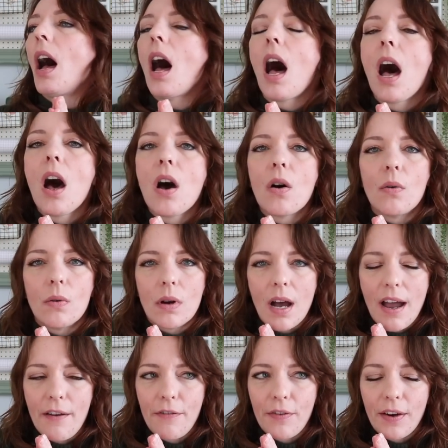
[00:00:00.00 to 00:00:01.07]
Oh,
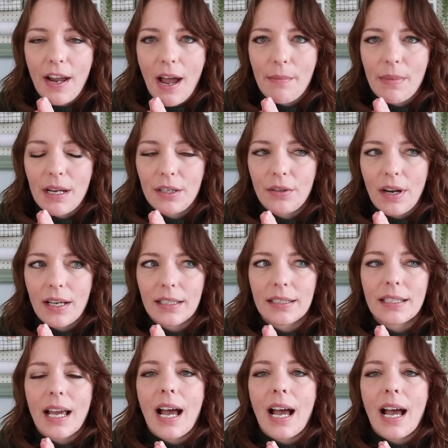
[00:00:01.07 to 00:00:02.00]
I forgot my dress.